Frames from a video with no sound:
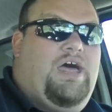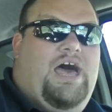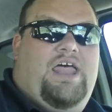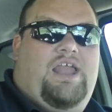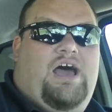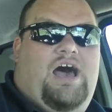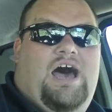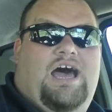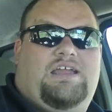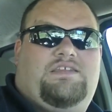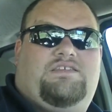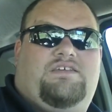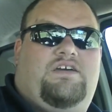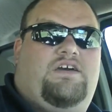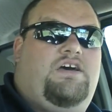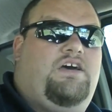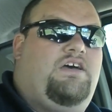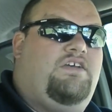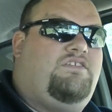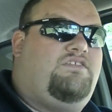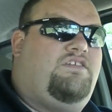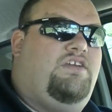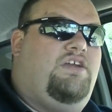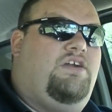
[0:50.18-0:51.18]
hot to
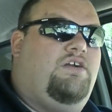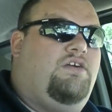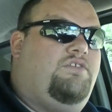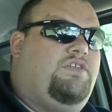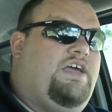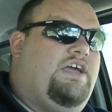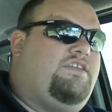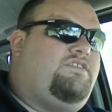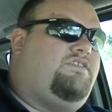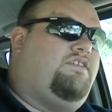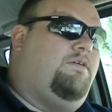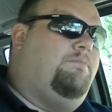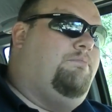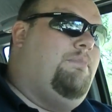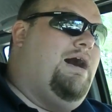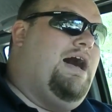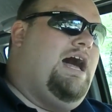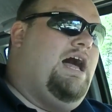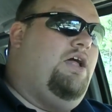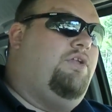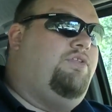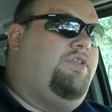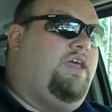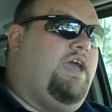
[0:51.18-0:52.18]
us here. That's a
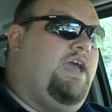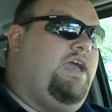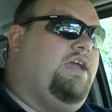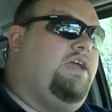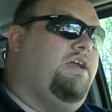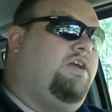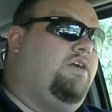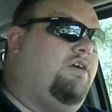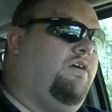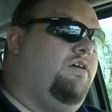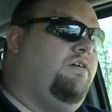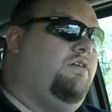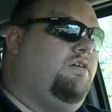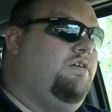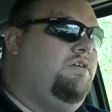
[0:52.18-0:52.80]
mild day here.